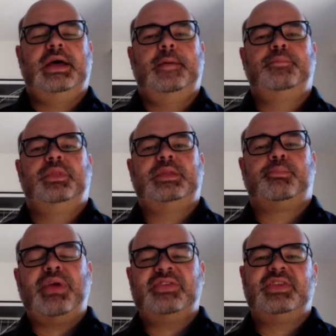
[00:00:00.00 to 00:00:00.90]

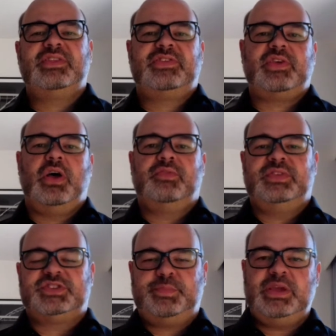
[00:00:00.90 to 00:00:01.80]
the presence
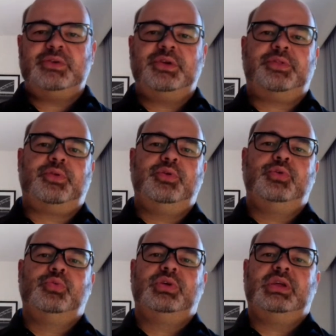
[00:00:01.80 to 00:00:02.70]
of the spirit
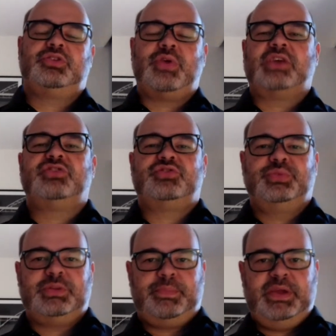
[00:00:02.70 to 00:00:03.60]
through
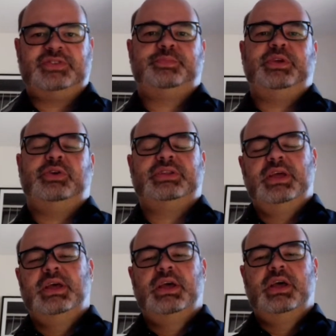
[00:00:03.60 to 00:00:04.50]
interactions with the
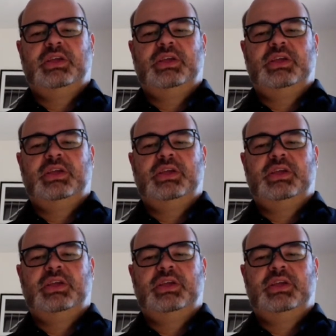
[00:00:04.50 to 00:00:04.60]
perispirit.